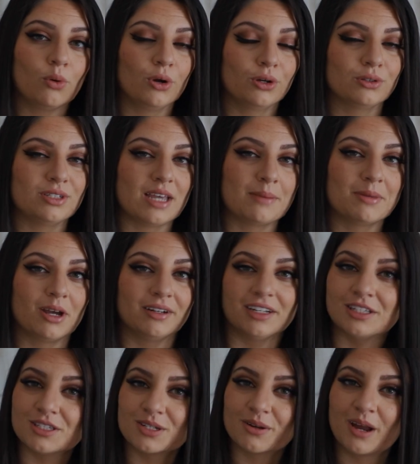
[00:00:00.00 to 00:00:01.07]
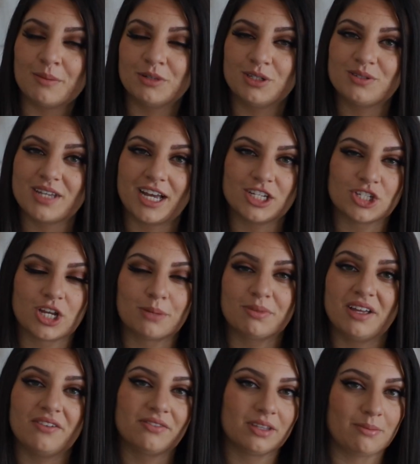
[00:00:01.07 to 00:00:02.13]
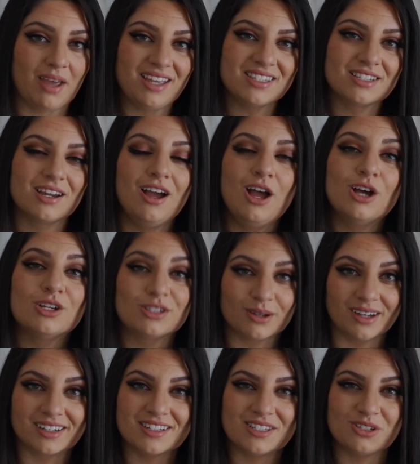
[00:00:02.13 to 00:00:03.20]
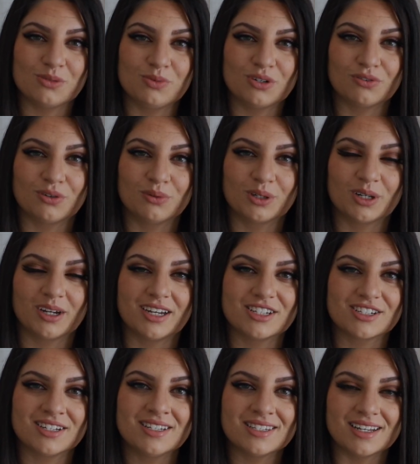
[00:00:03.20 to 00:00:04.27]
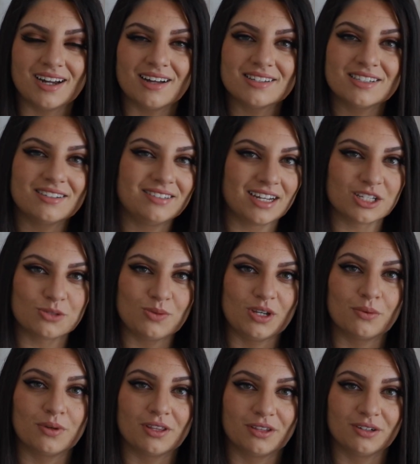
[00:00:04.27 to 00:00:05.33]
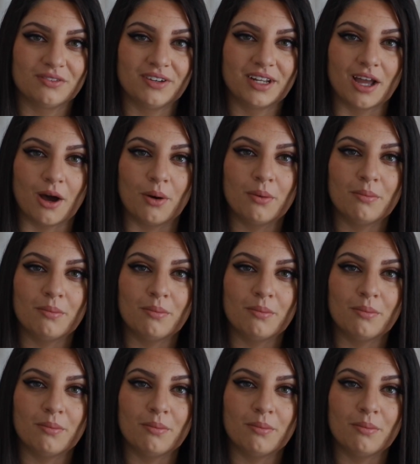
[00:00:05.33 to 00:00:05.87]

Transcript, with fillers: or tag me on Instagram and use hashtag plantfullybased so I can see your beautiful recreations, and I'll see you next week with another video.